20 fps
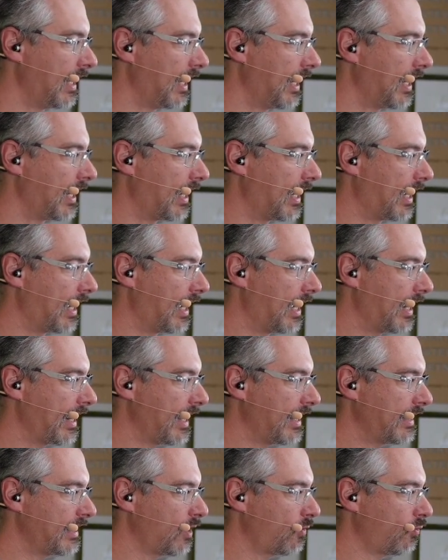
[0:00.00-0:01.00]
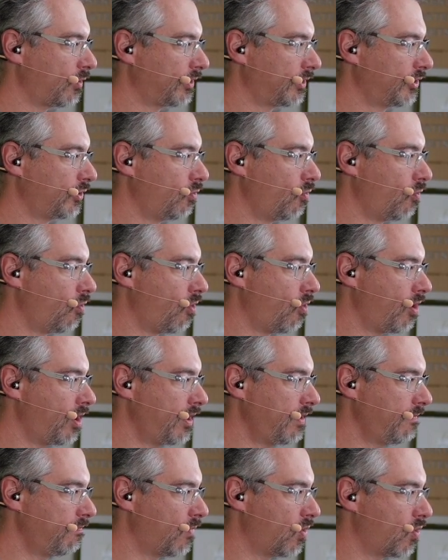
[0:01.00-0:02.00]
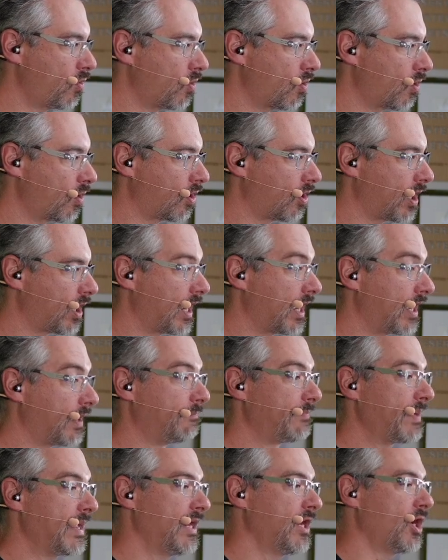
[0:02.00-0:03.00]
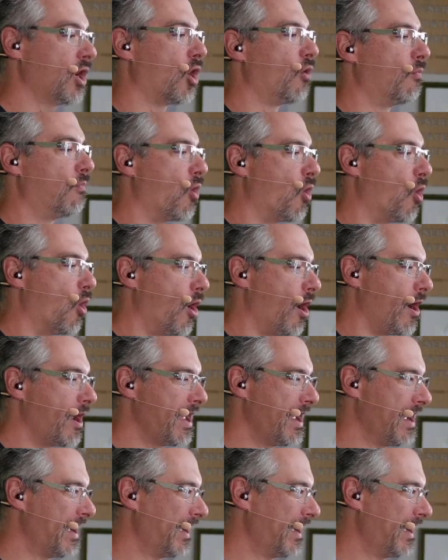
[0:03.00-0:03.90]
Uh, and then we'll do one more. Uh, Bingo Boy.